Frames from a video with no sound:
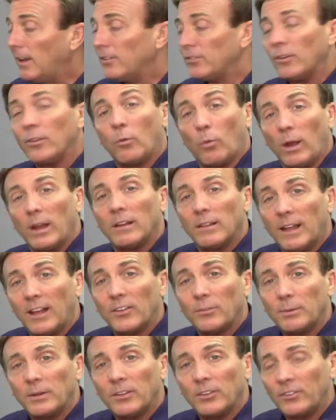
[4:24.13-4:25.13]
So the white
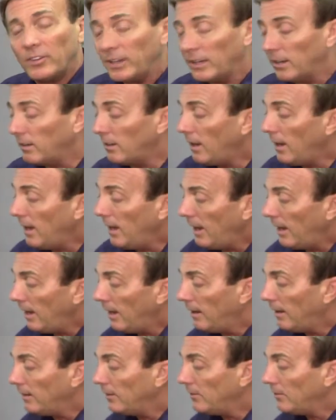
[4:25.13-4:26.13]
allows me to see it,
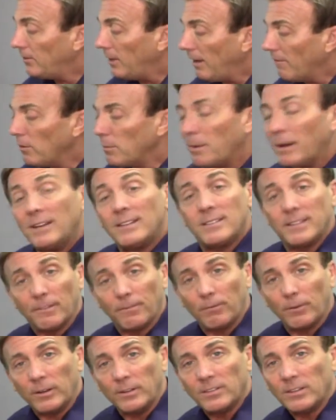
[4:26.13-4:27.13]
and everybody's
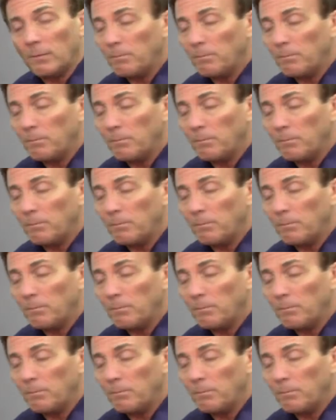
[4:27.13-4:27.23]
different.